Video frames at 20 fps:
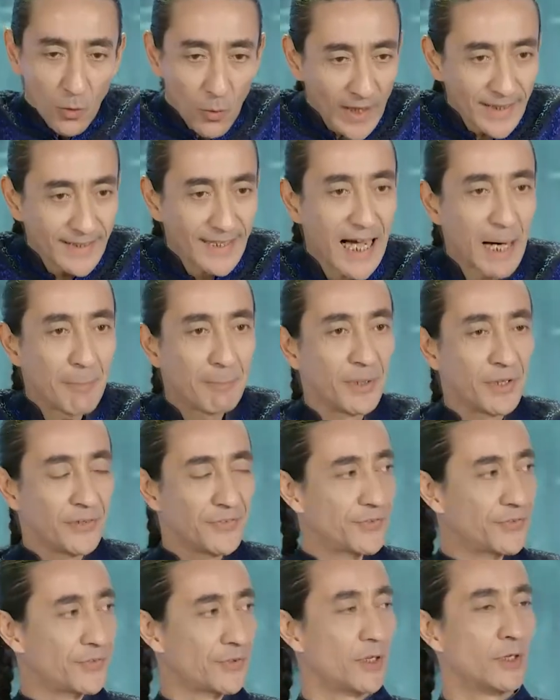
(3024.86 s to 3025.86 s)
what
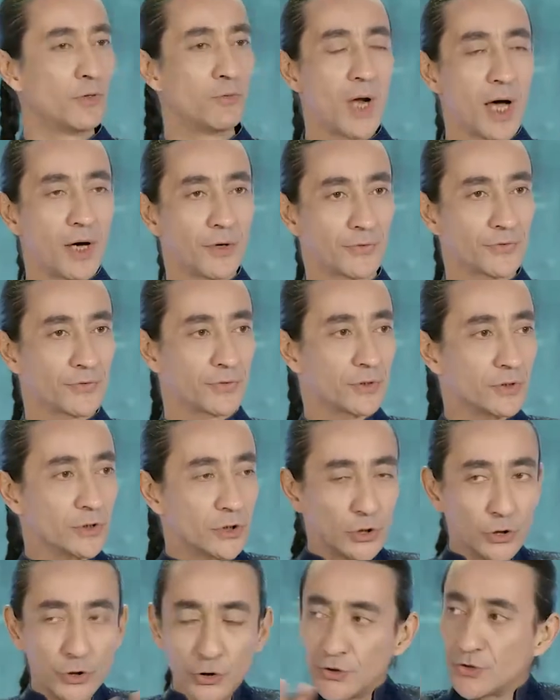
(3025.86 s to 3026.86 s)
happens around,
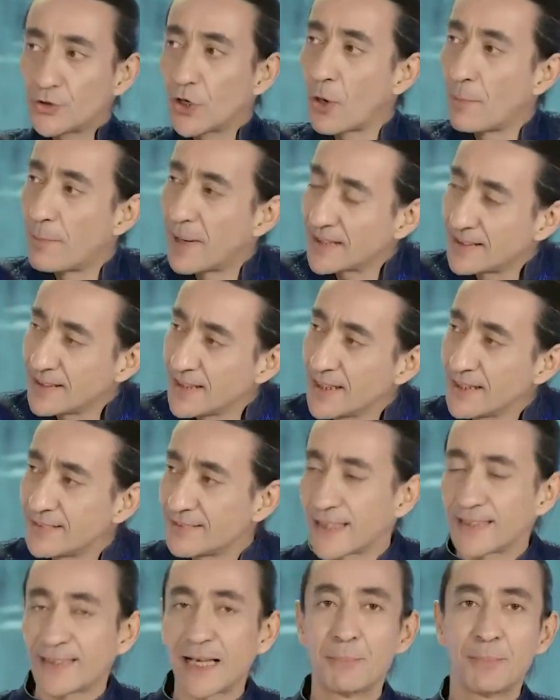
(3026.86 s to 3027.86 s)
good or bad
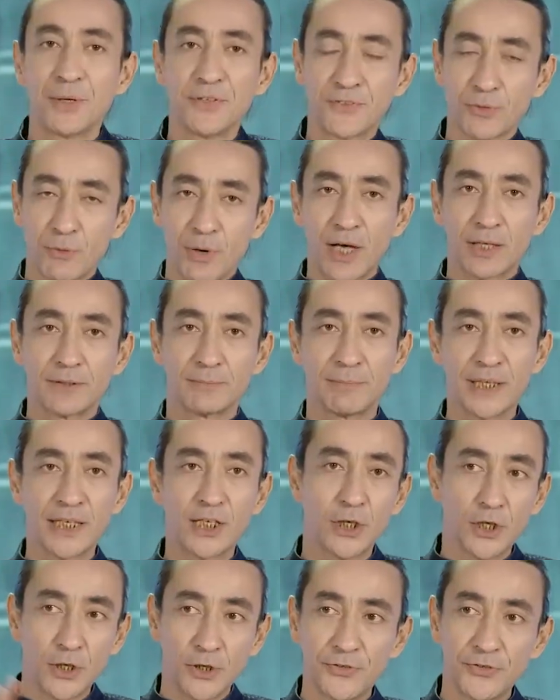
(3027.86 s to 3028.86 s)
things that happens around,
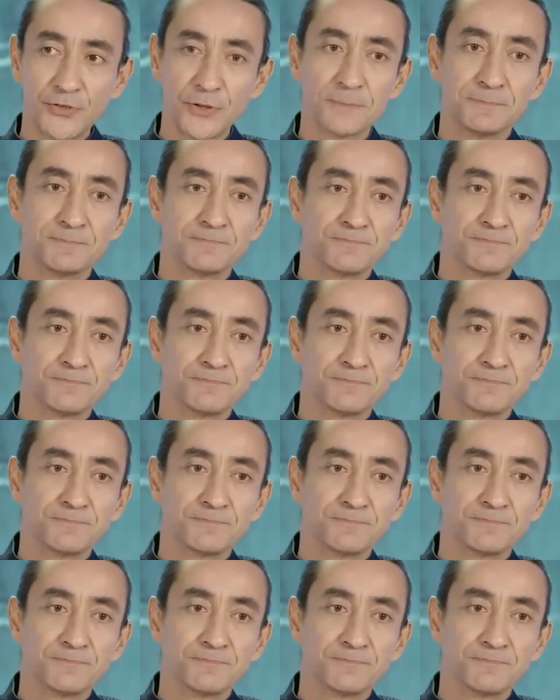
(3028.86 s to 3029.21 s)
because